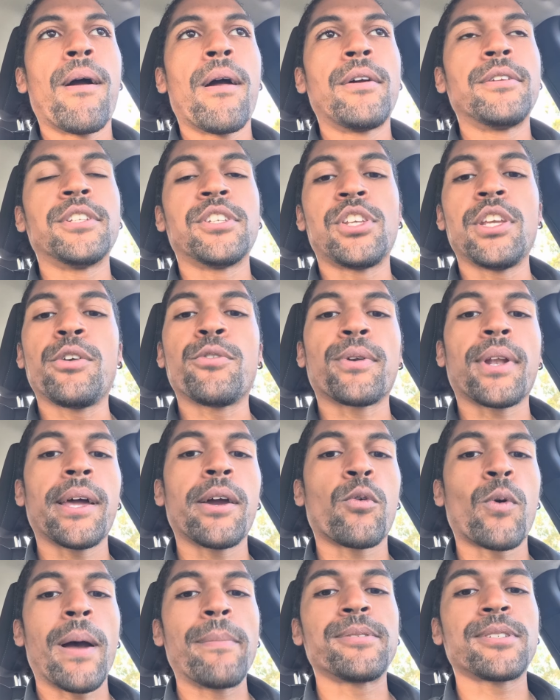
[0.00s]
the secret
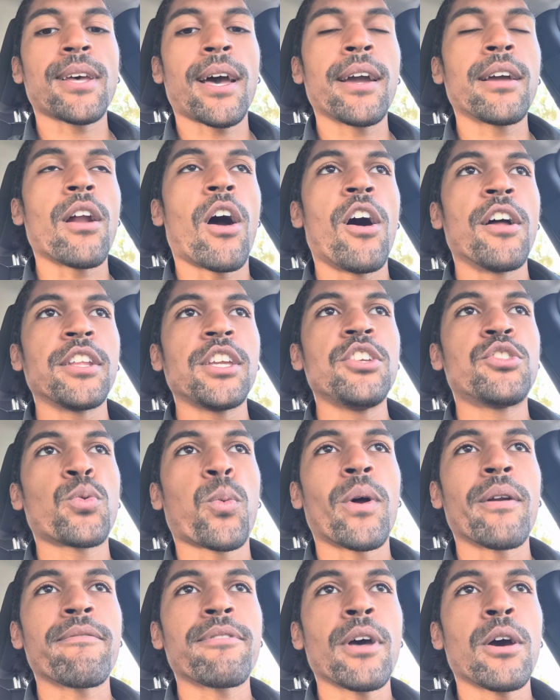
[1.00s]
layer website on each
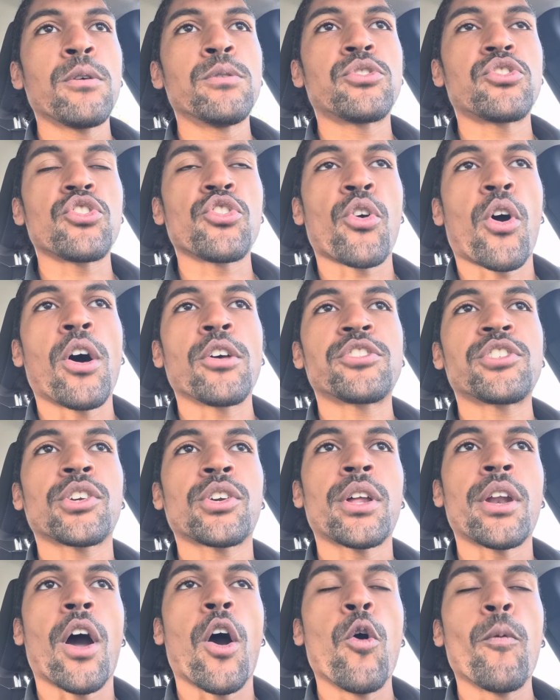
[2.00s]
one of those. You're also
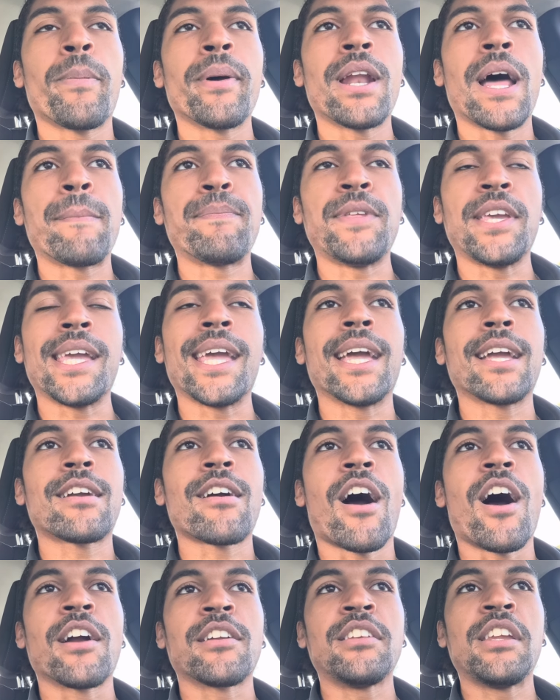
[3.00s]
going to open up the
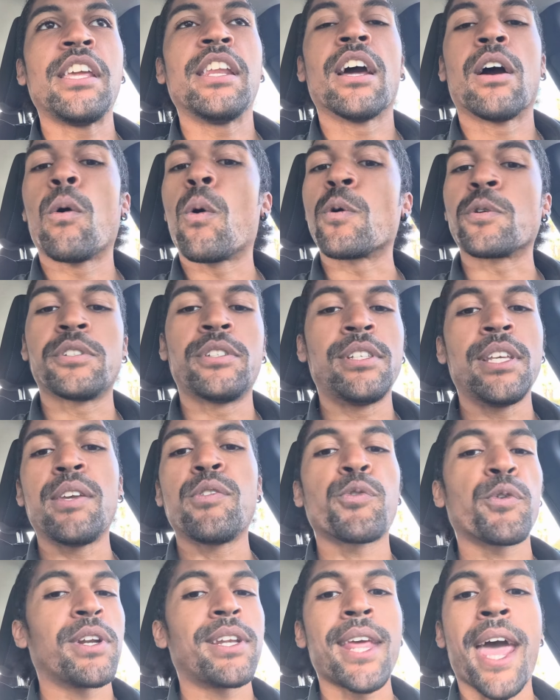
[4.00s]
incognito or
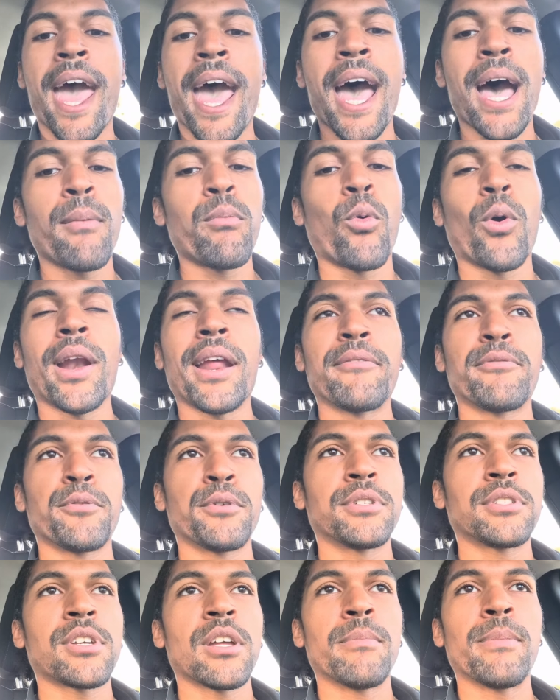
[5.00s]
secret tab,
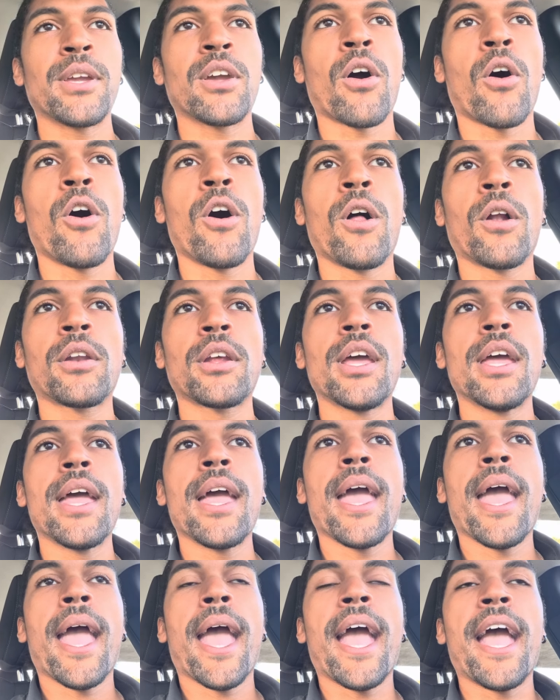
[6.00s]
whatever it's going to be called,
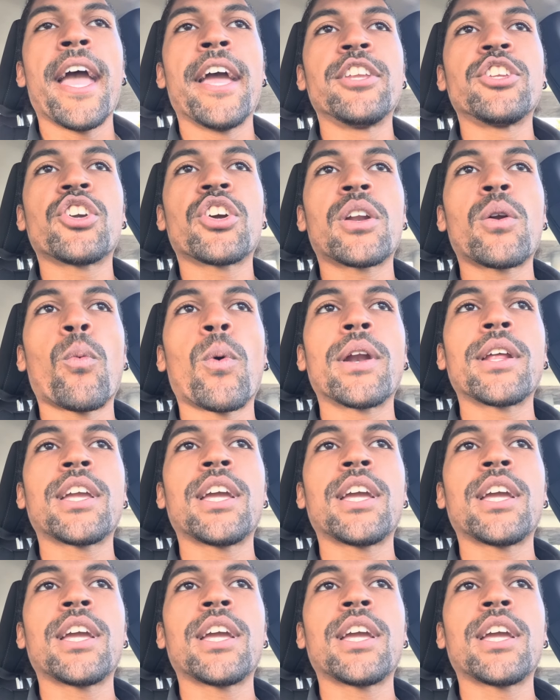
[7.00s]
and you're going to want to